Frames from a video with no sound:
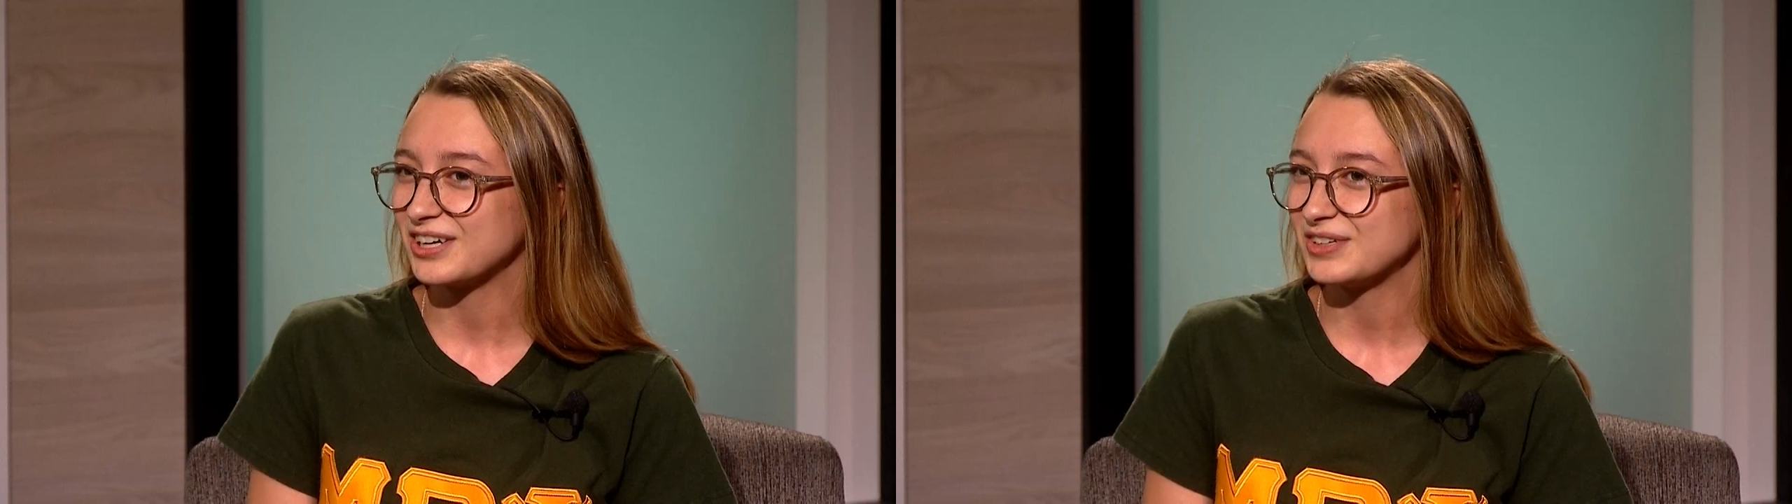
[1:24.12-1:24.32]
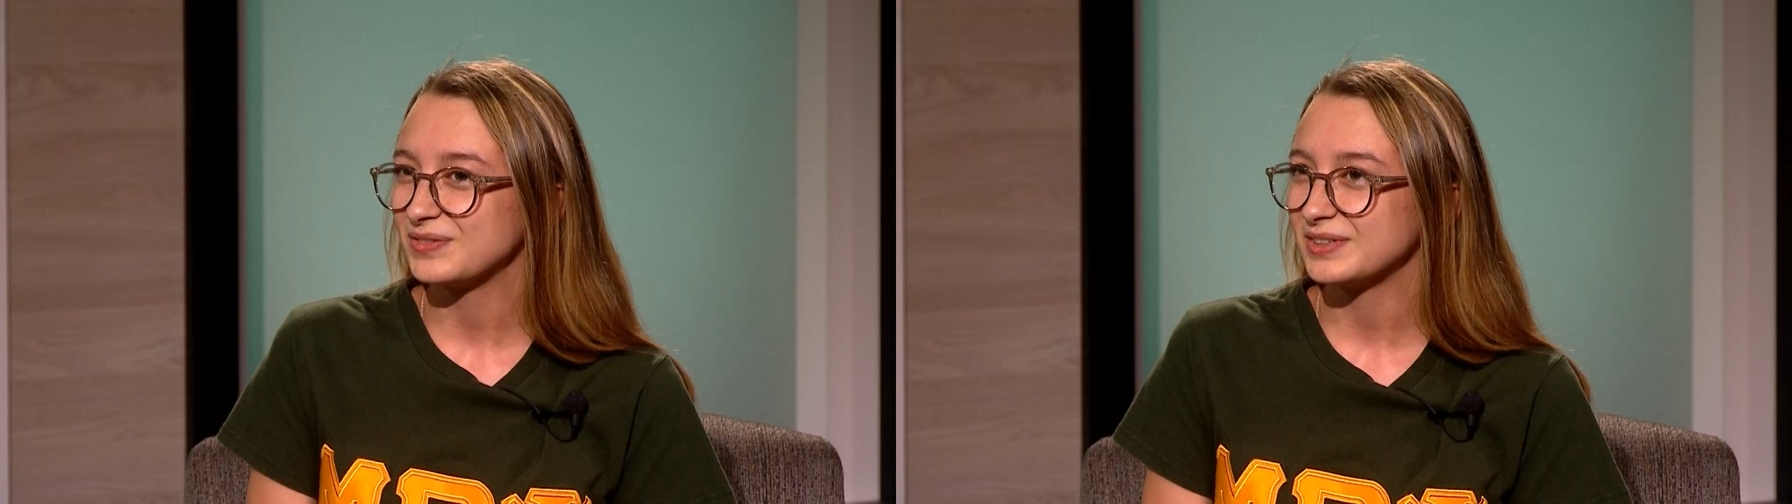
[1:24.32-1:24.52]

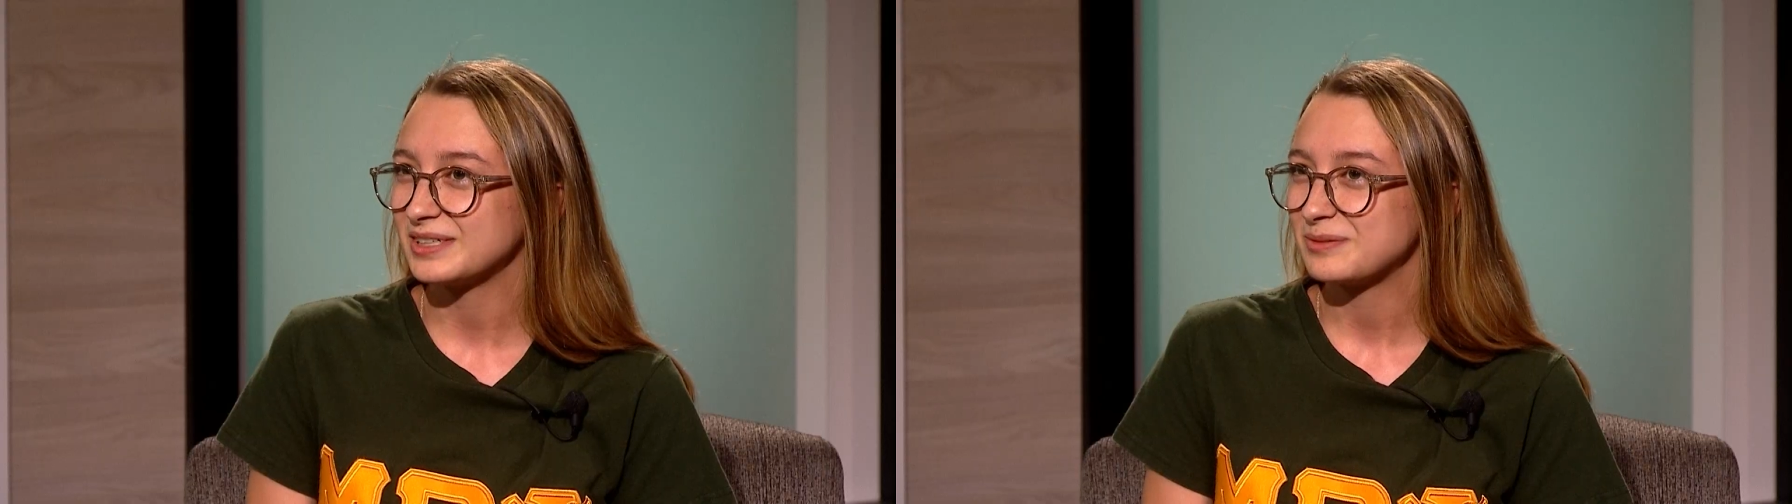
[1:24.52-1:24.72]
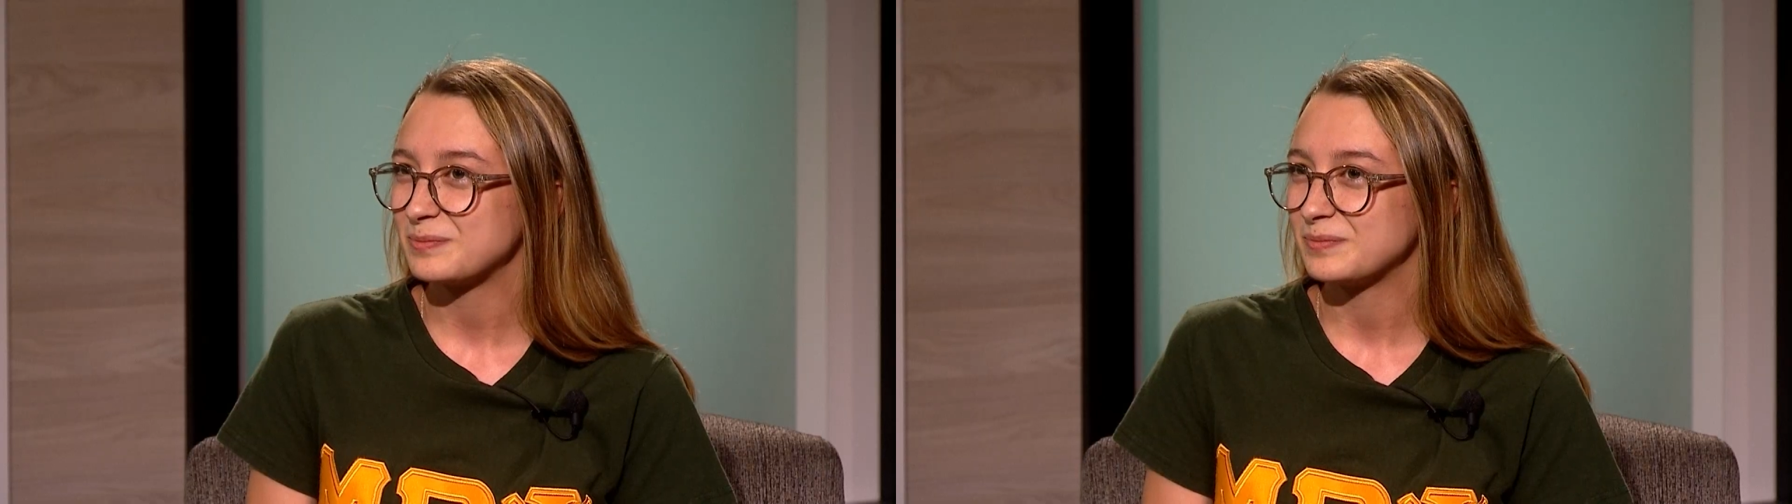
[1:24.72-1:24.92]
of